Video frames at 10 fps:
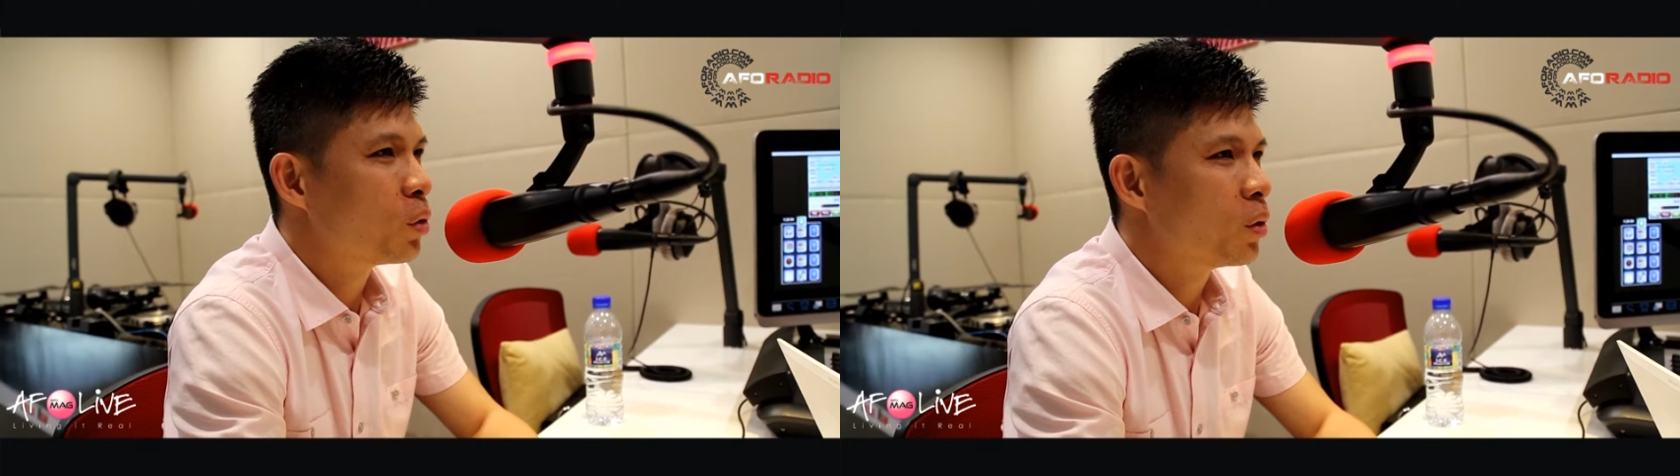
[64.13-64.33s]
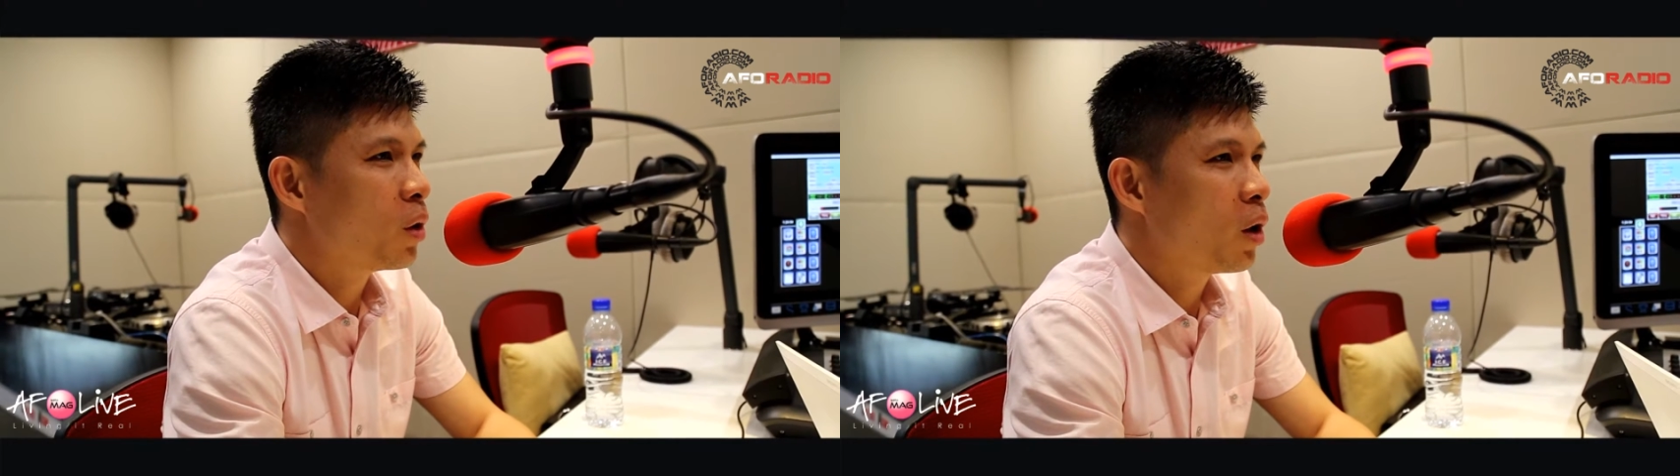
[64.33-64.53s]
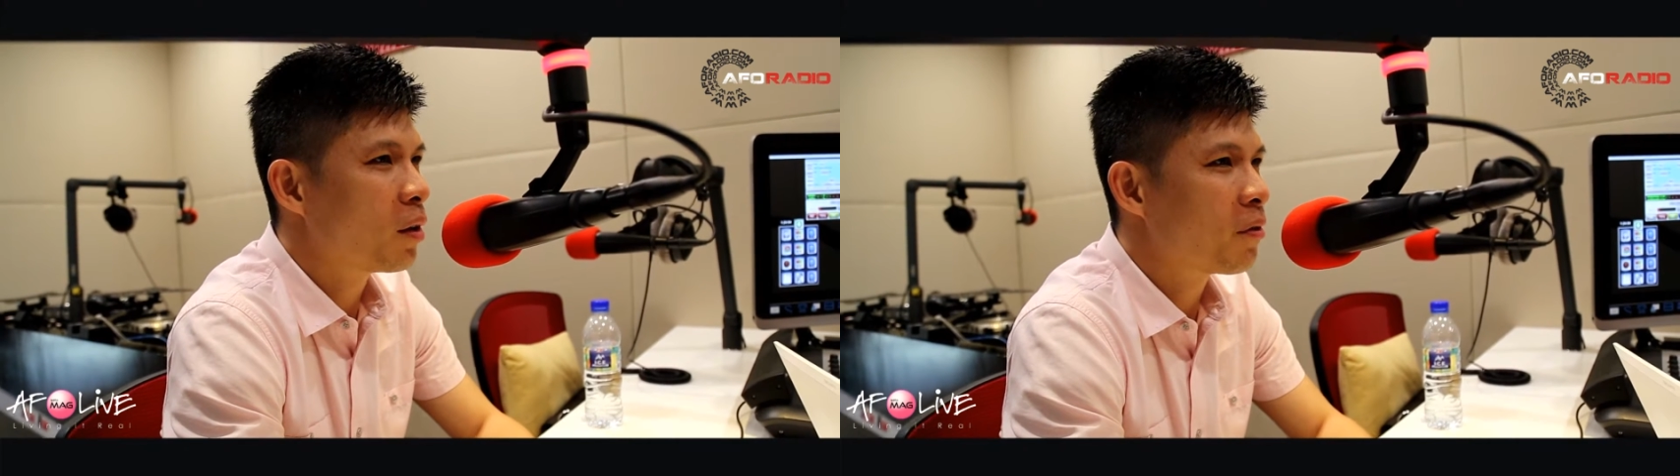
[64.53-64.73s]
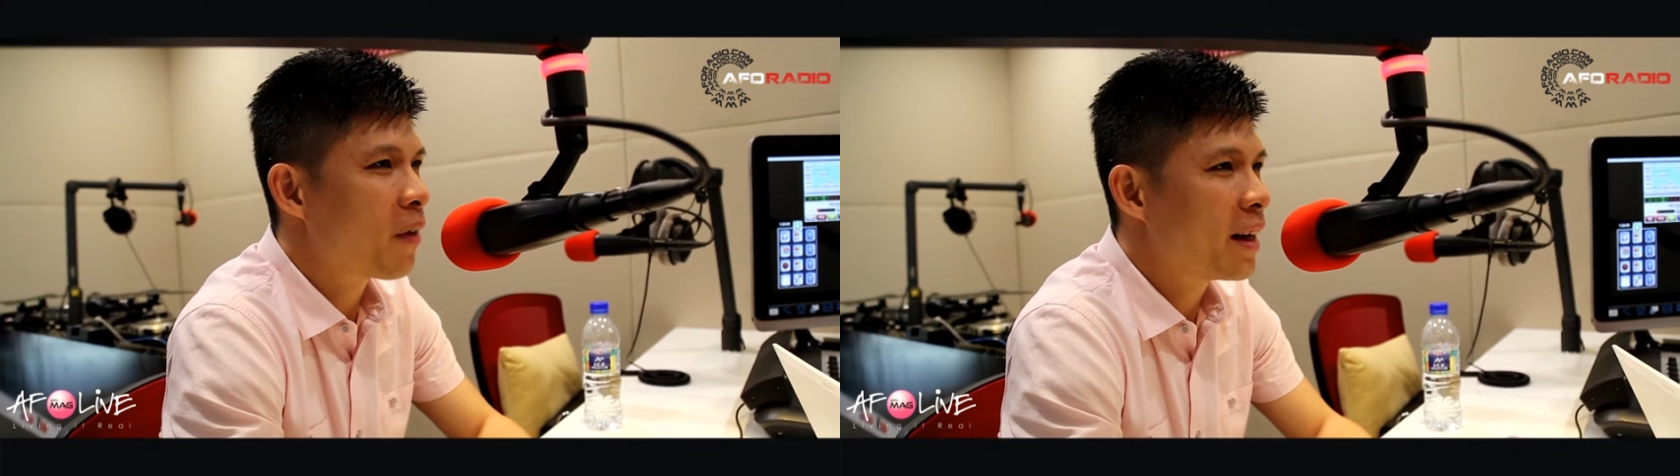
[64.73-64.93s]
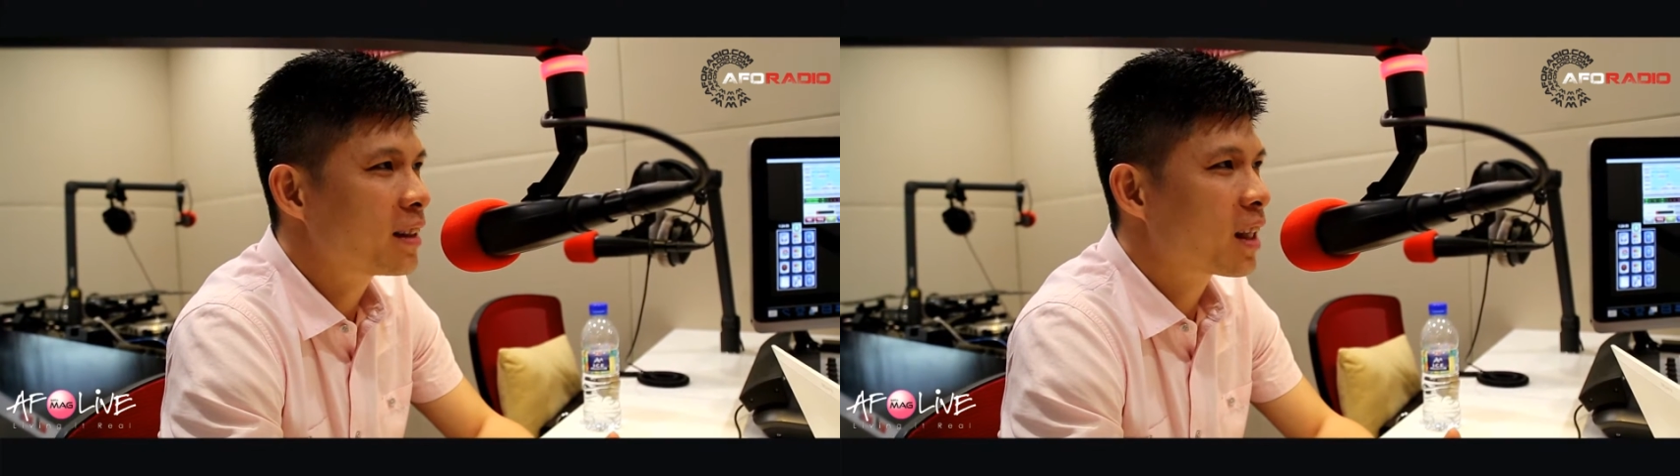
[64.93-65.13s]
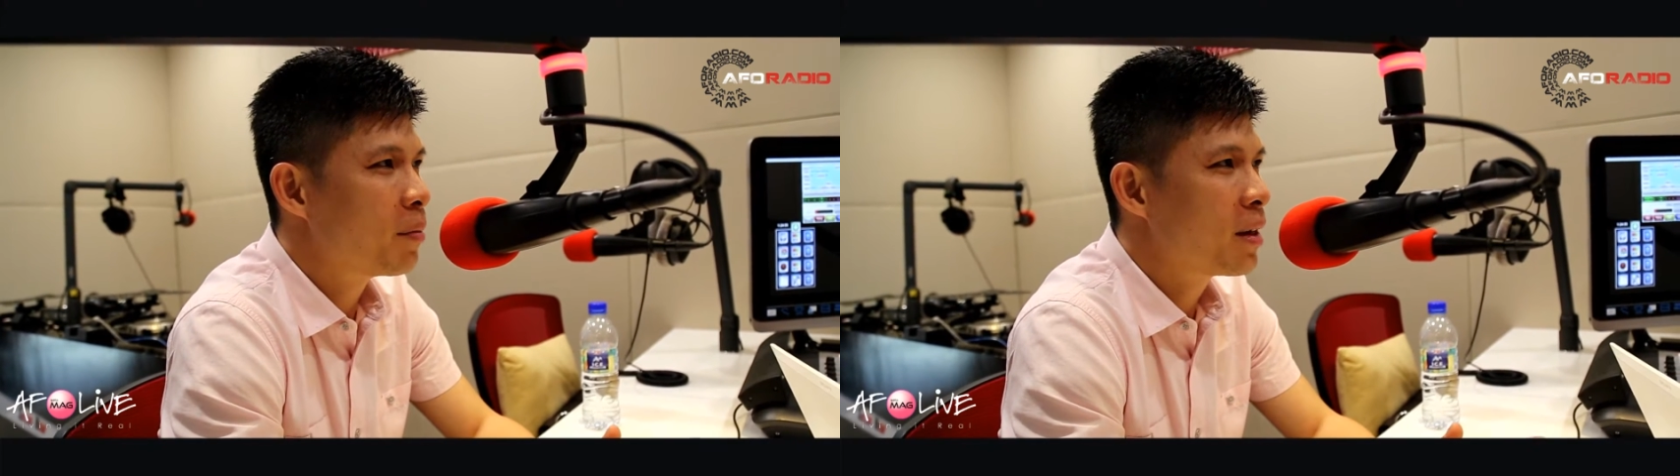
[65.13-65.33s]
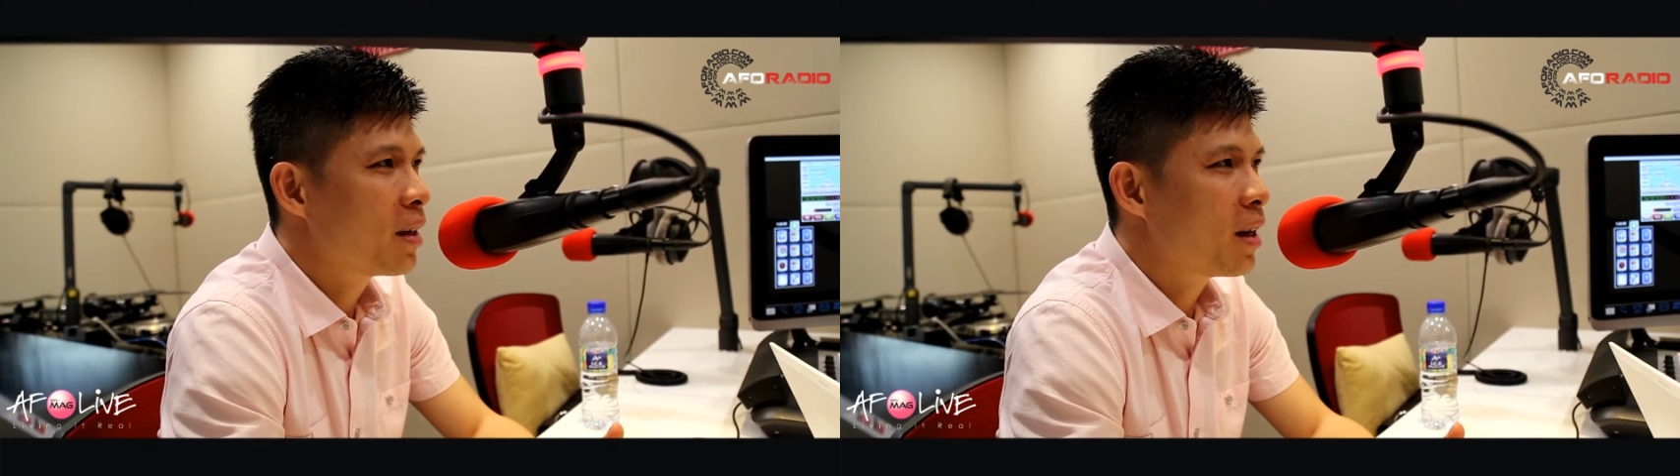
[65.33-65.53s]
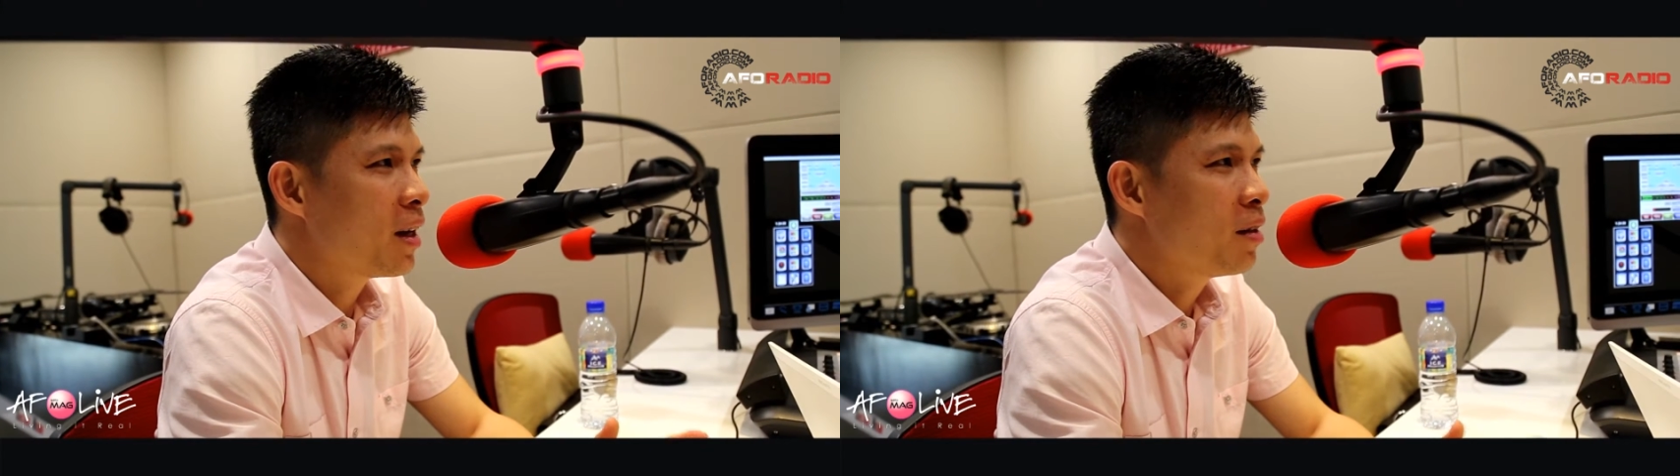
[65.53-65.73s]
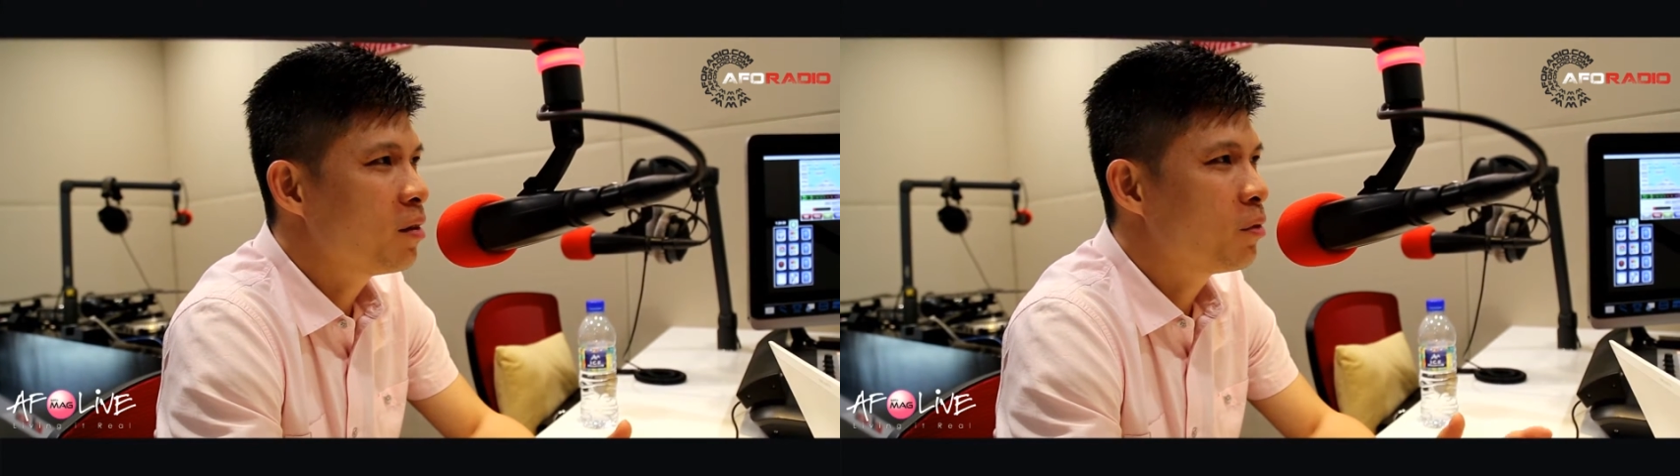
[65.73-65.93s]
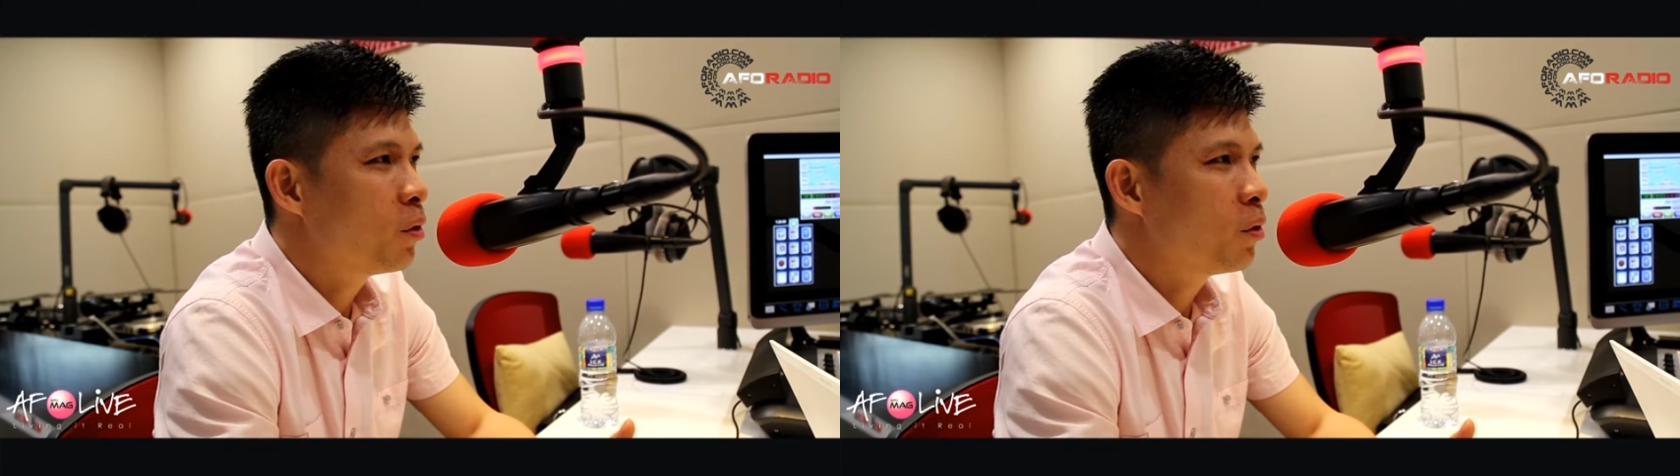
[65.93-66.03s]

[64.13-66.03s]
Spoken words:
to all the fans coming in